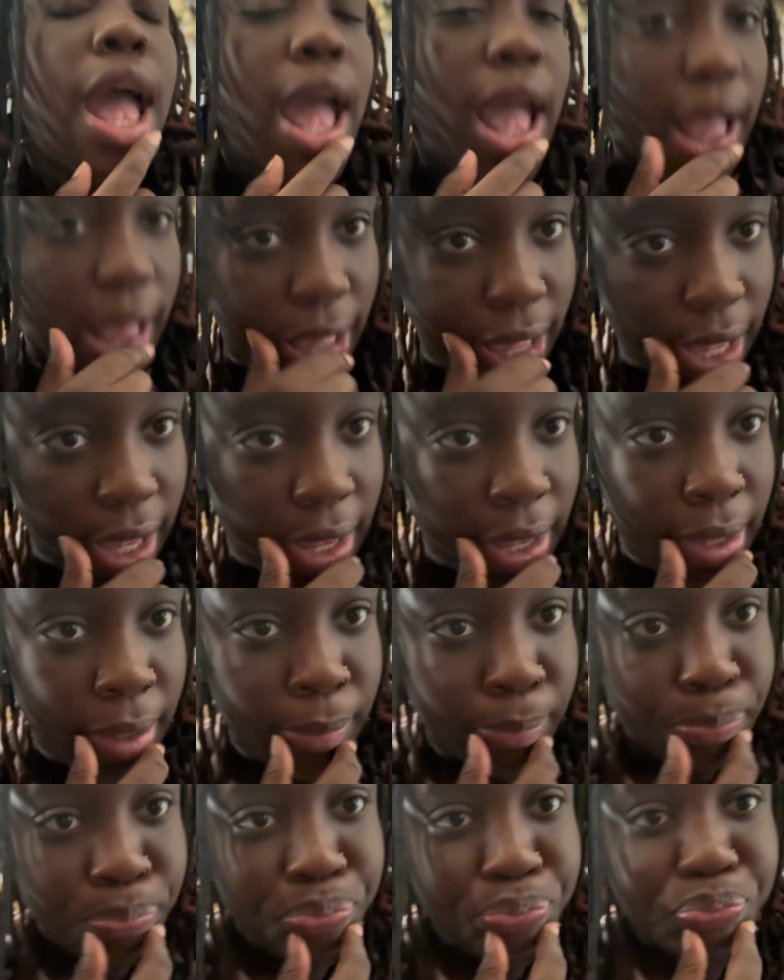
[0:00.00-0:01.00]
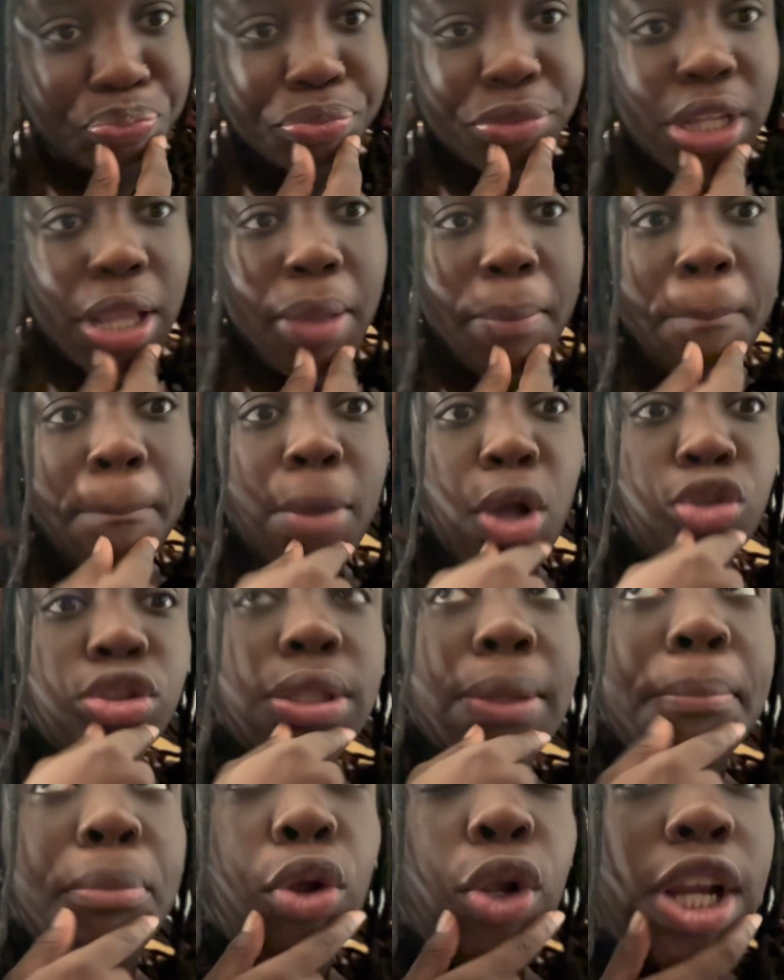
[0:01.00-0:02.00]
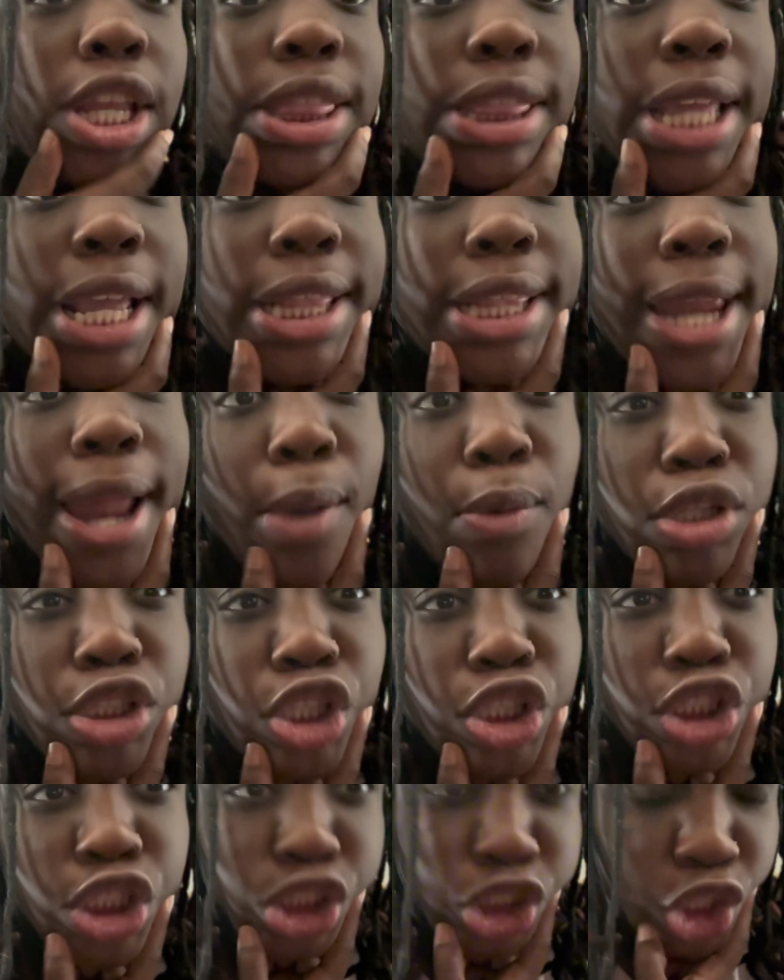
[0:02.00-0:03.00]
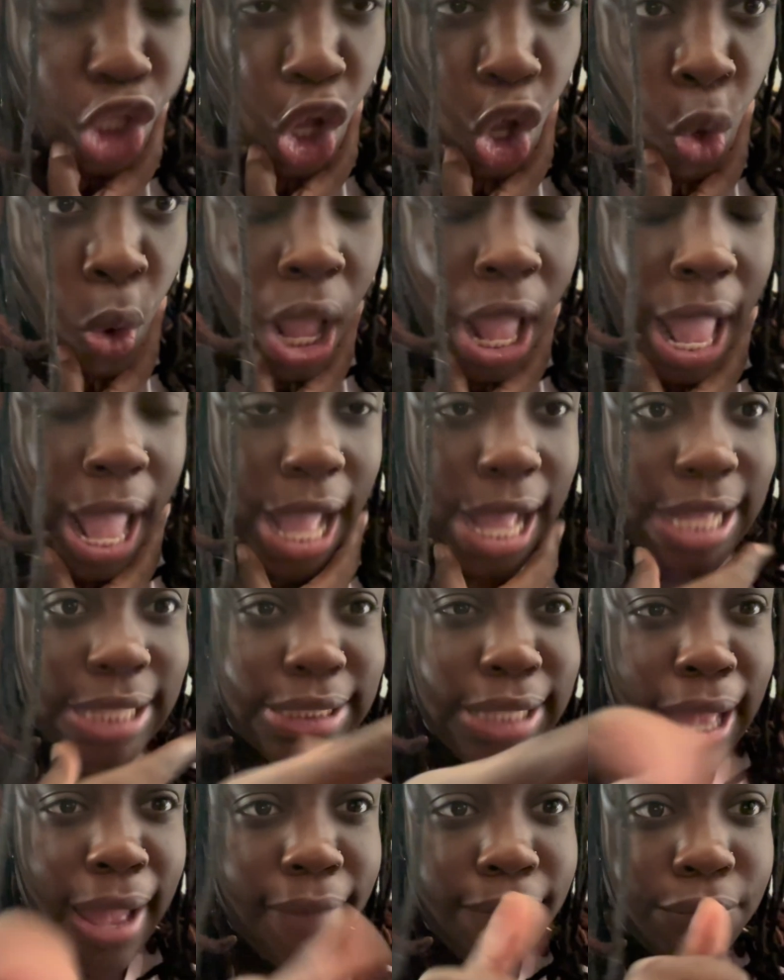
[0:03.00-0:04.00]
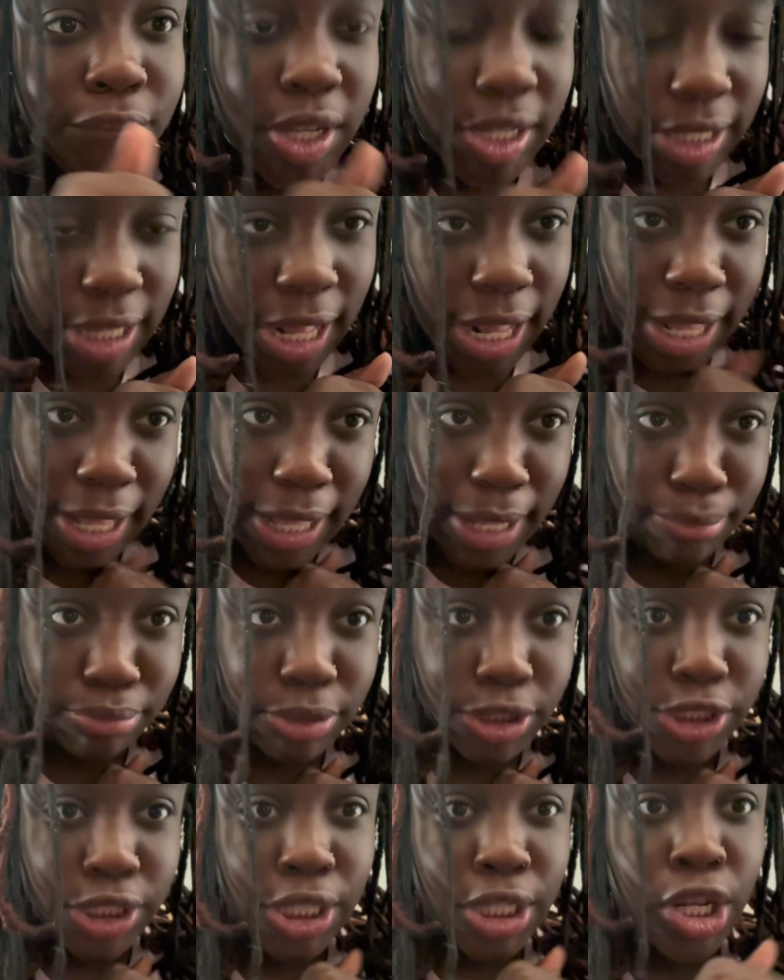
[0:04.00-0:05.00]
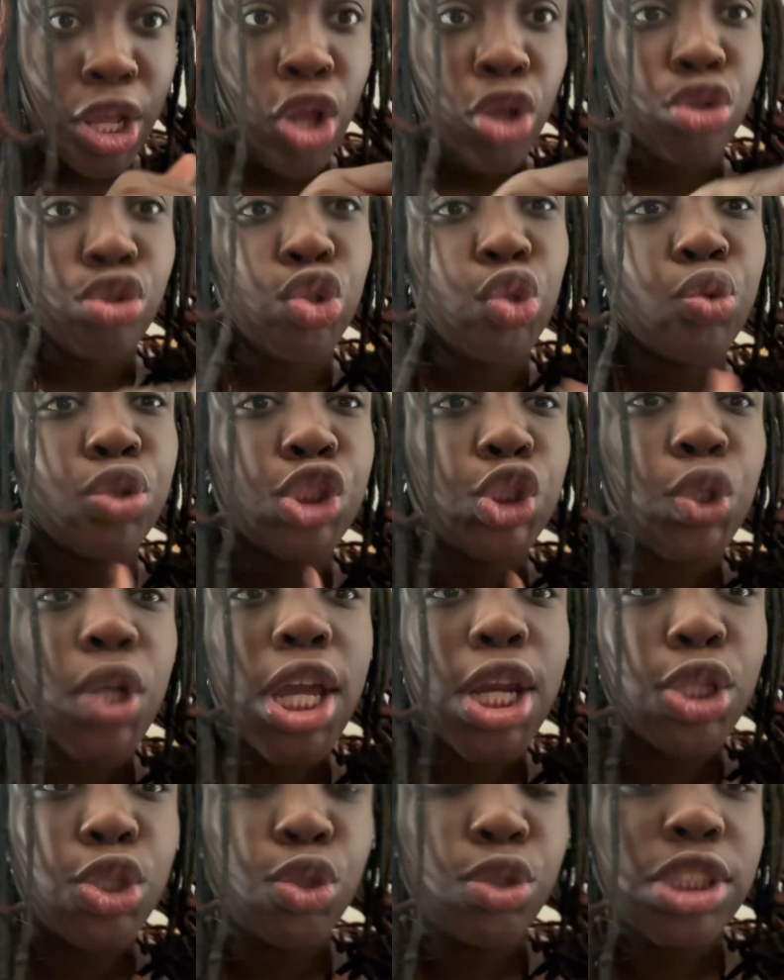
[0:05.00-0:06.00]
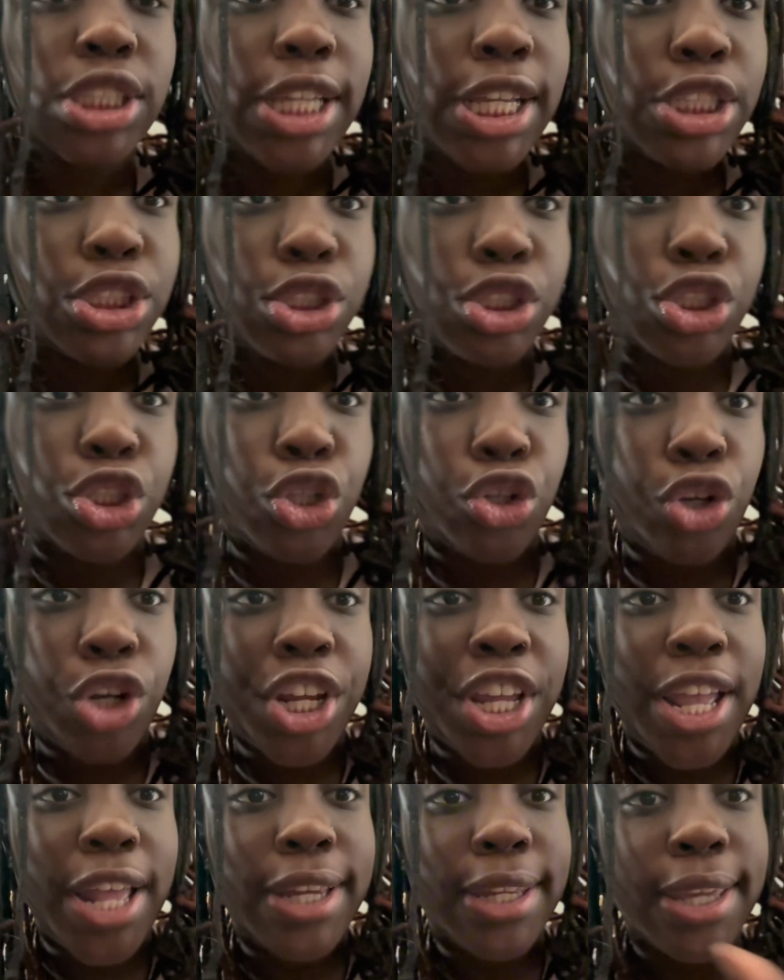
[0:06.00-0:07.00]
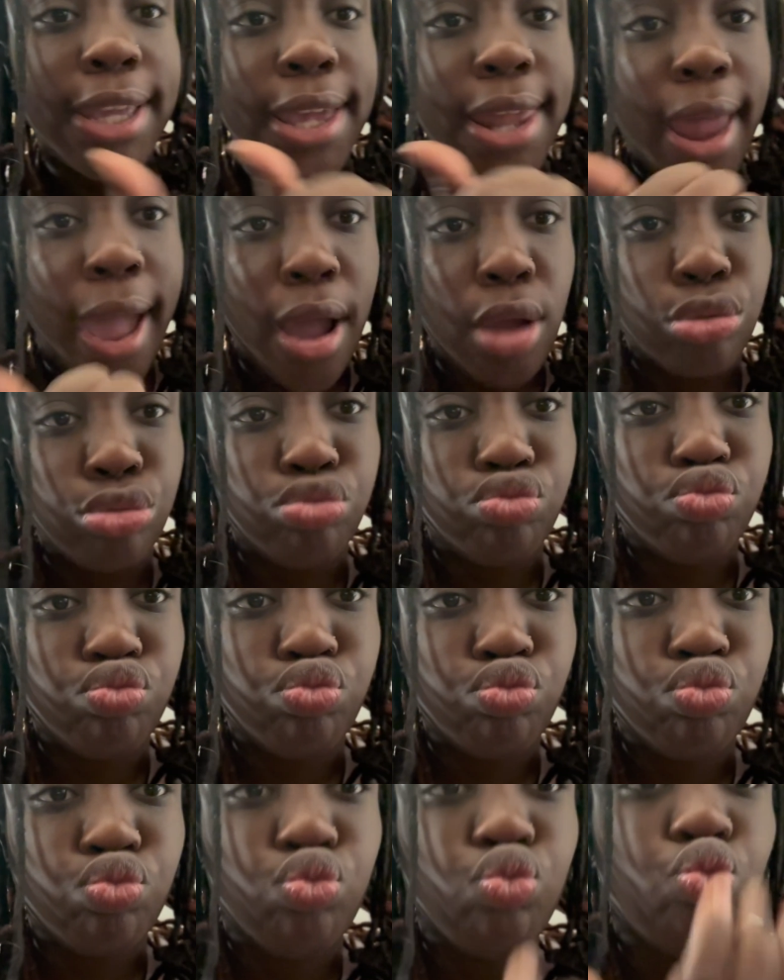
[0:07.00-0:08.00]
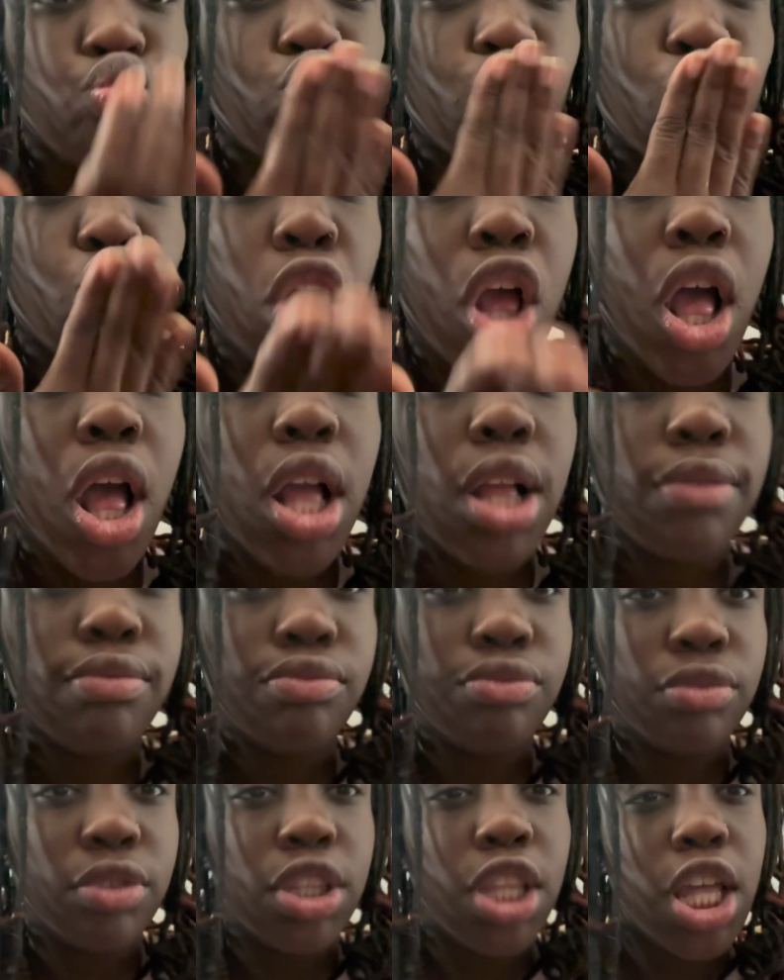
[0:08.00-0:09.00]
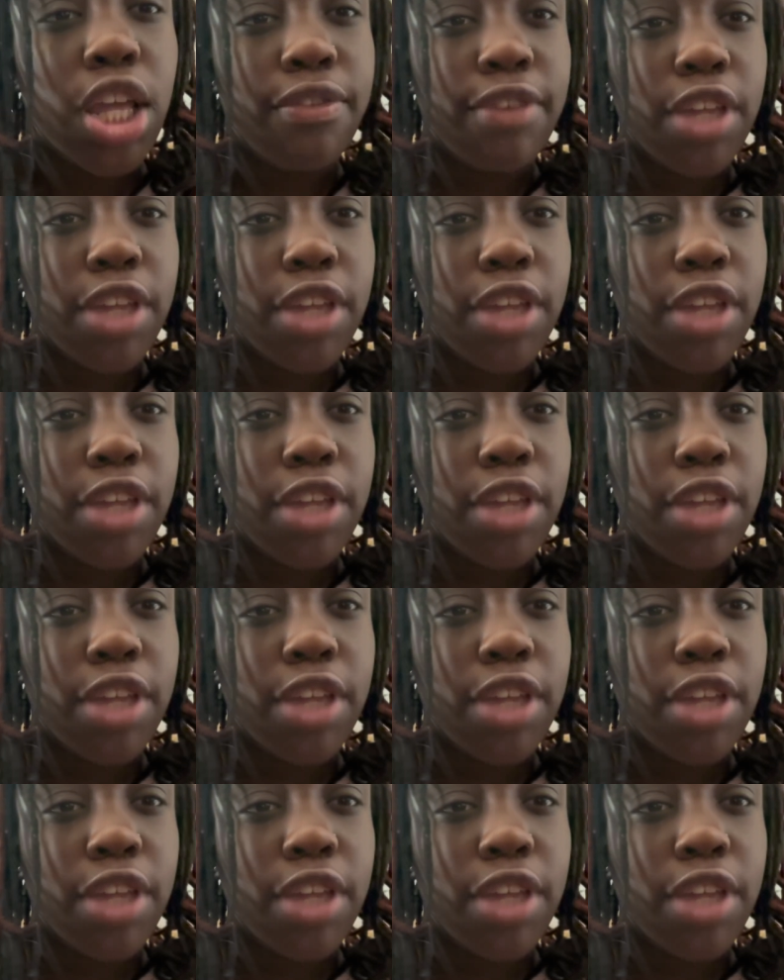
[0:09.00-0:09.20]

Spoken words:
and most important thing that I want y'all to know is have fun at Hampton. Do what you gotta do to get your degree and get out. Mwah. Love and